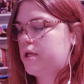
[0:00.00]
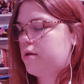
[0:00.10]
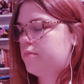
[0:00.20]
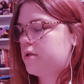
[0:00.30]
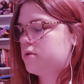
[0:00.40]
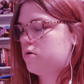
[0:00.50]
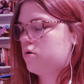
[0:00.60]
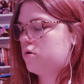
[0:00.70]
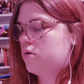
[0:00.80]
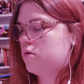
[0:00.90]
Damn, these
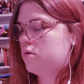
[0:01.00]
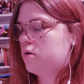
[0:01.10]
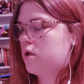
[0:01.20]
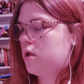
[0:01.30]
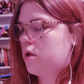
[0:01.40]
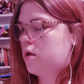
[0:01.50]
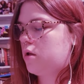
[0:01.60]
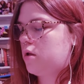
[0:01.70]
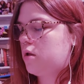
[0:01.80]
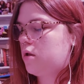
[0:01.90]
are all
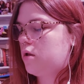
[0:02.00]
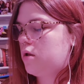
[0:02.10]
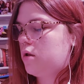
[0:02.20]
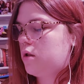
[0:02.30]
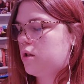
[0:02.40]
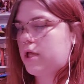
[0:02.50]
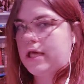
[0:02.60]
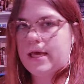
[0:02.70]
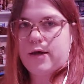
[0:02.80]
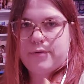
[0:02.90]

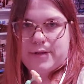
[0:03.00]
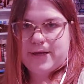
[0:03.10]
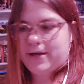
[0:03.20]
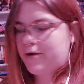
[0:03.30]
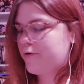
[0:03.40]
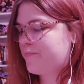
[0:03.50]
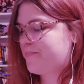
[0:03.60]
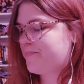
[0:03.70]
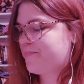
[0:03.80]
like out there.